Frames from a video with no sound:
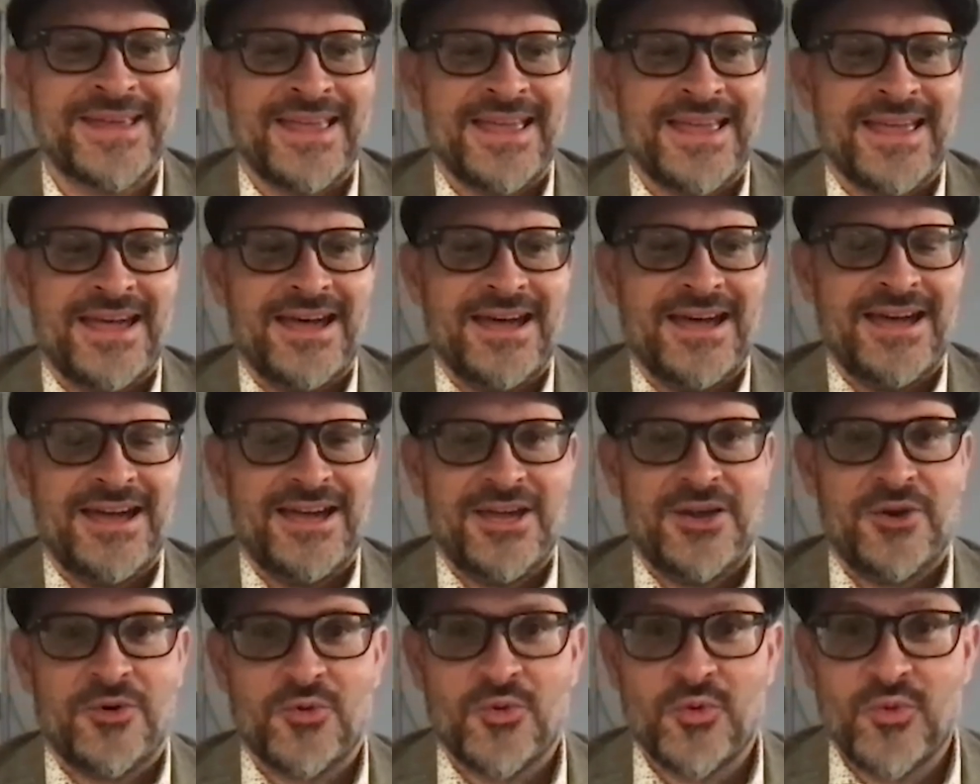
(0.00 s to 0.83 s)
it
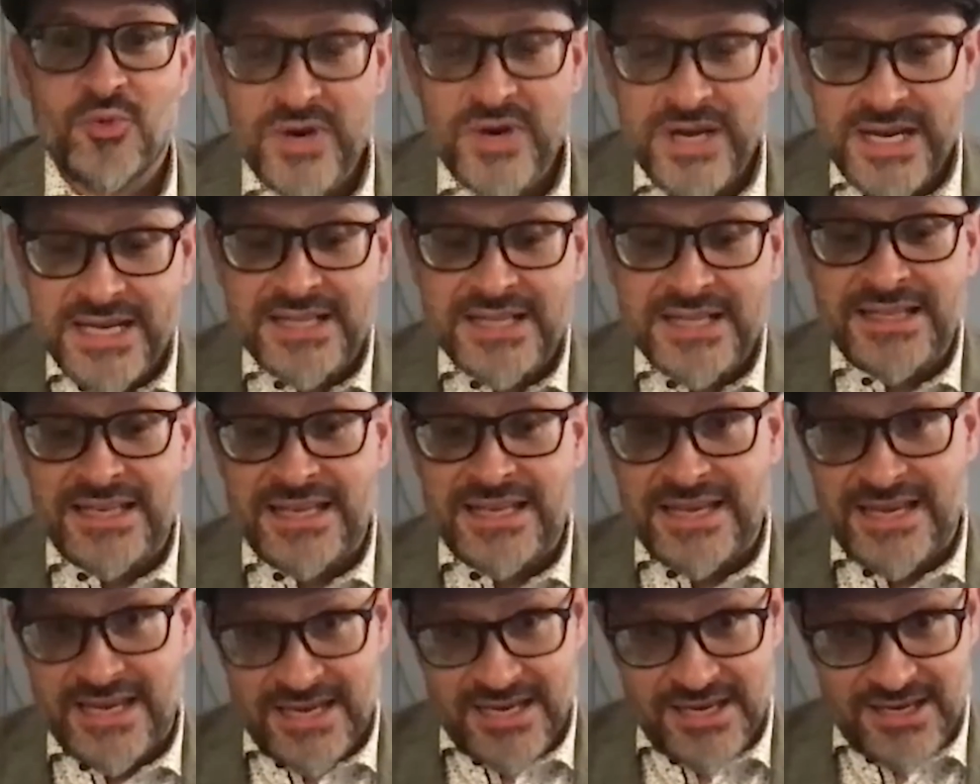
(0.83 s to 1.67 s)
really
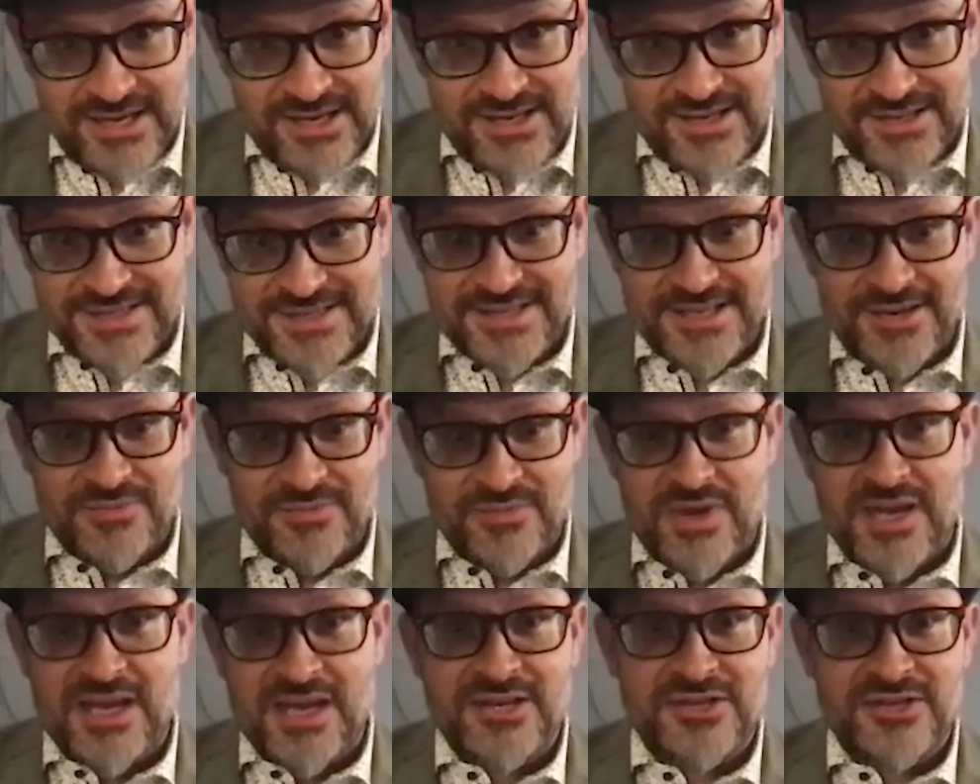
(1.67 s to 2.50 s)
is a
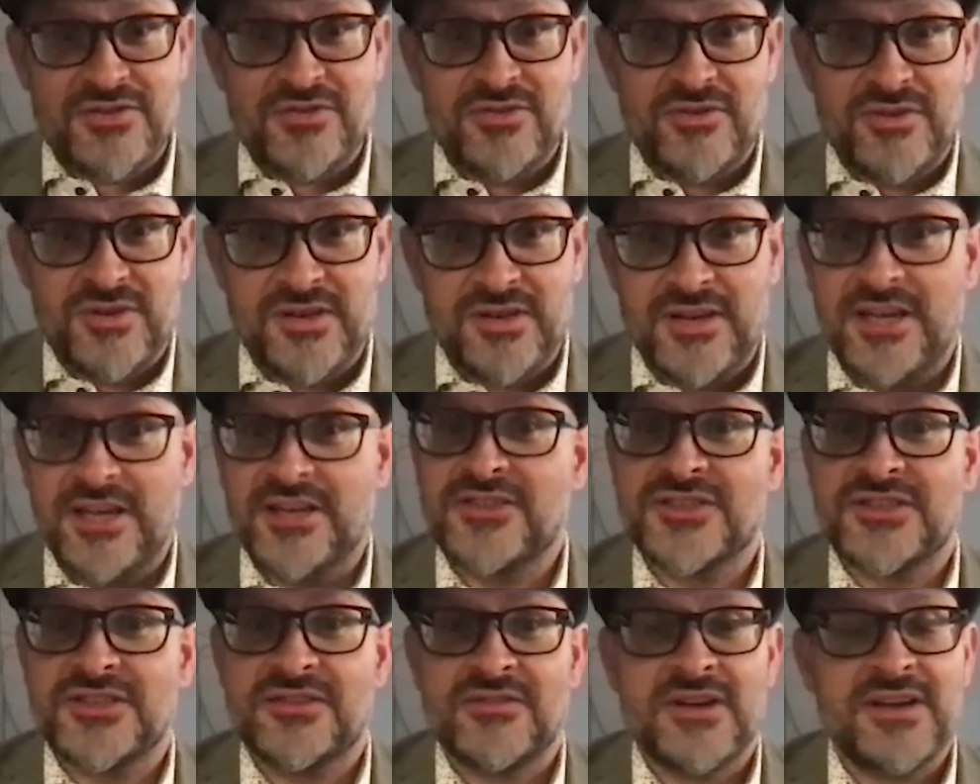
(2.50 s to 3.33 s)
magical
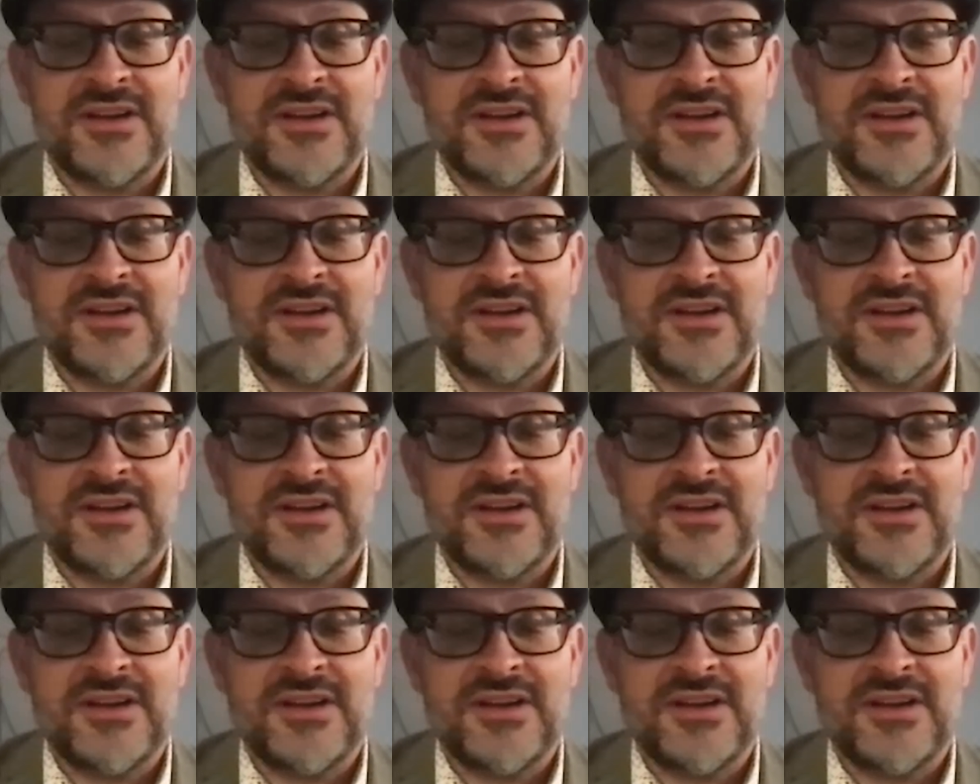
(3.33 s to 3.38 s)
connection, right?